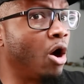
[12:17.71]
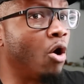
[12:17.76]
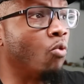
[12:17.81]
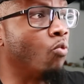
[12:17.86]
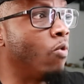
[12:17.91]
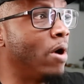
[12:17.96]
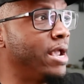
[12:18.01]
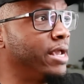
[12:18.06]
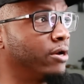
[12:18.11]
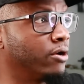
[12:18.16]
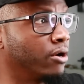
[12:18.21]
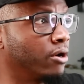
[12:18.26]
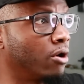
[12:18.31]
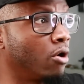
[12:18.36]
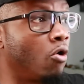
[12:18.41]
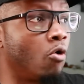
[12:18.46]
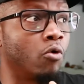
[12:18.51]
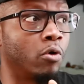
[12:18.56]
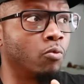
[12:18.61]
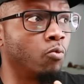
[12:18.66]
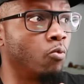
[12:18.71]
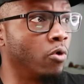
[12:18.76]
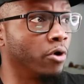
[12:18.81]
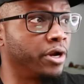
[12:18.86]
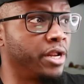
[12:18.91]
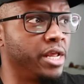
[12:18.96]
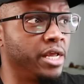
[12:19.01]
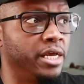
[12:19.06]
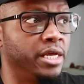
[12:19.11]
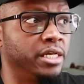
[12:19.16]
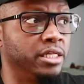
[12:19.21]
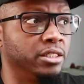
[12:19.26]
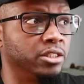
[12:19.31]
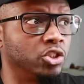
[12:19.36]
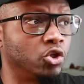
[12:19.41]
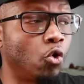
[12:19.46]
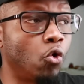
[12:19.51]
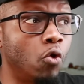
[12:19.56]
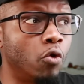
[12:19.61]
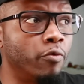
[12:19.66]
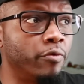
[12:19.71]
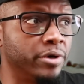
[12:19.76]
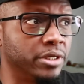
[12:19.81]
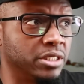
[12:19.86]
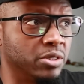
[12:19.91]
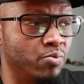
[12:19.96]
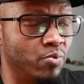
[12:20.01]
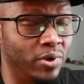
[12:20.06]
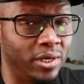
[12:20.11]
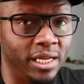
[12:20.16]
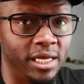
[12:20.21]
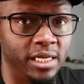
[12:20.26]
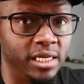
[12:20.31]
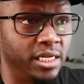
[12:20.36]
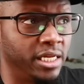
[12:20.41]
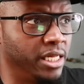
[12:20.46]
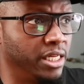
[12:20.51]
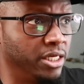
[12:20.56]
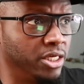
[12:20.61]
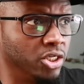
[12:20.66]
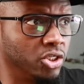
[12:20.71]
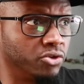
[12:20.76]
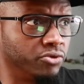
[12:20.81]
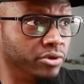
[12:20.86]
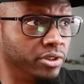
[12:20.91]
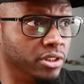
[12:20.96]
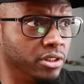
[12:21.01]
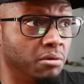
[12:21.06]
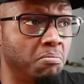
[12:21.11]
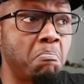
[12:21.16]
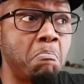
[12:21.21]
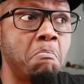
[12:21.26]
a waiter or working in tourism-related industries.